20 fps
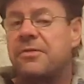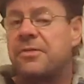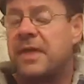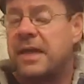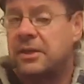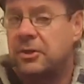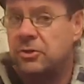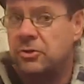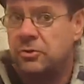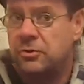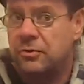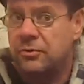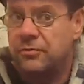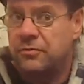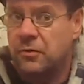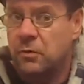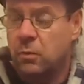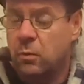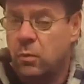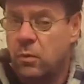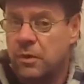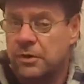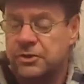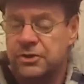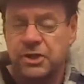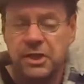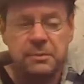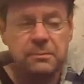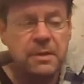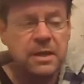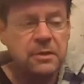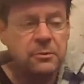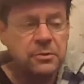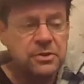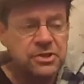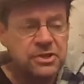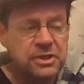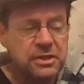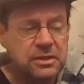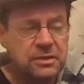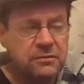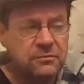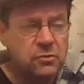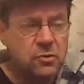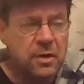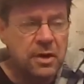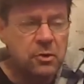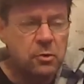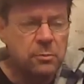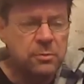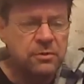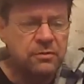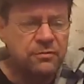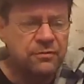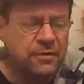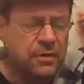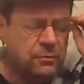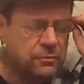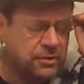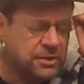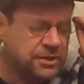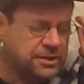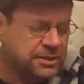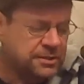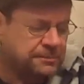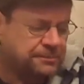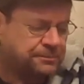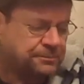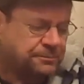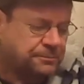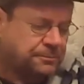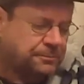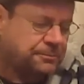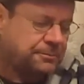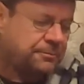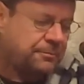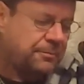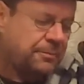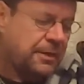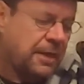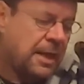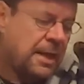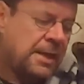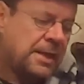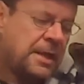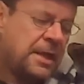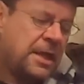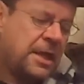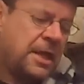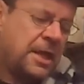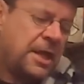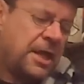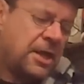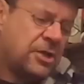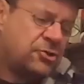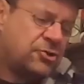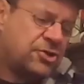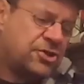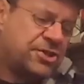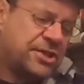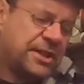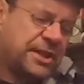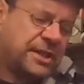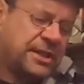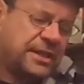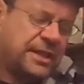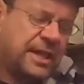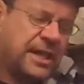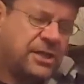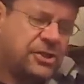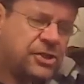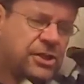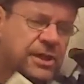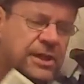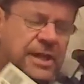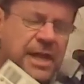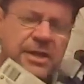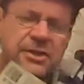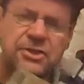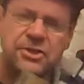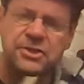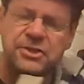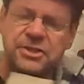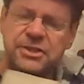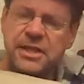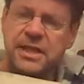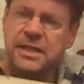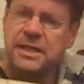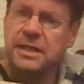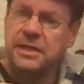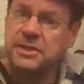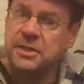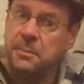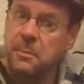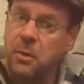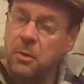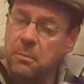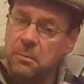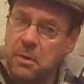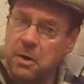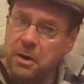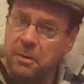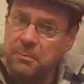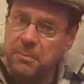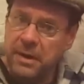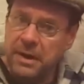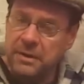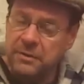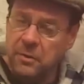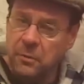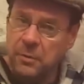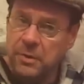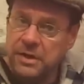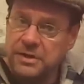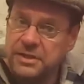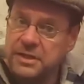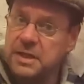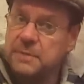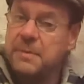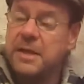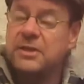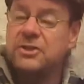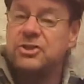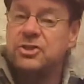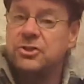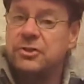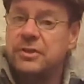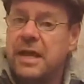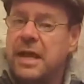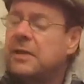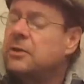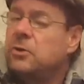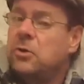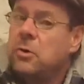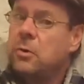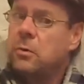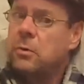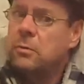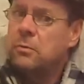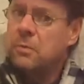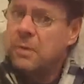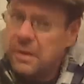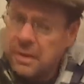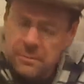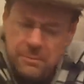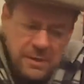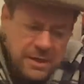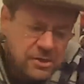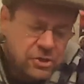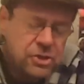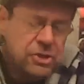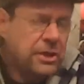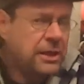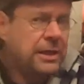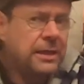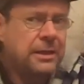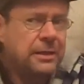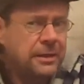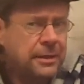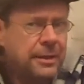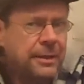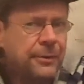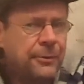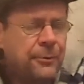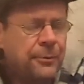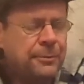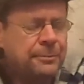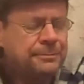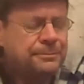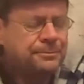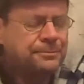Thank you for watching my whisky review. I hope you found it interesting, engaging and entertaining. It's a malt mark, by the way. Did I mention that? No. Well, I'm mentioning it now.